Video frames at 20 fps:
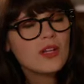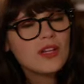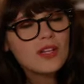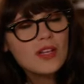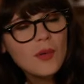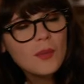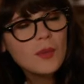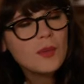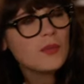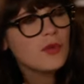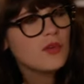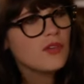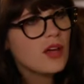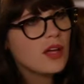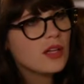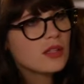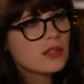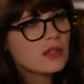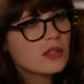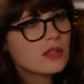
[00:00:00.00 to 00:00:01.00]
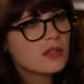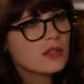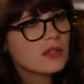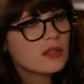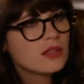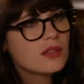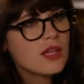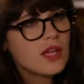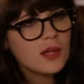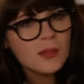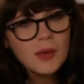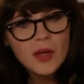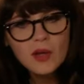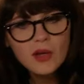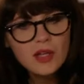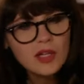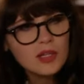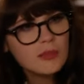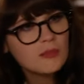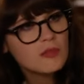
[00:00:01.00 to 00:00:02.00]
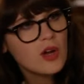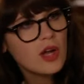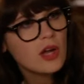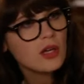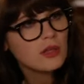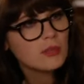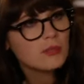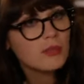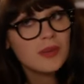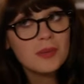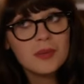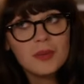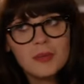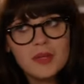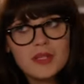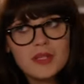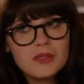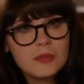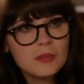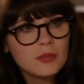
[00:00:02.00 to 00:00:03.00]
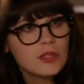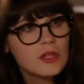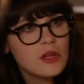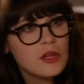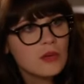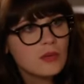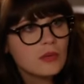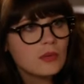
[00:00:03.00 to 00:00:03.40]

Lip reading: we could help him move on. Take him out, get him drunk, maybe meet someone new.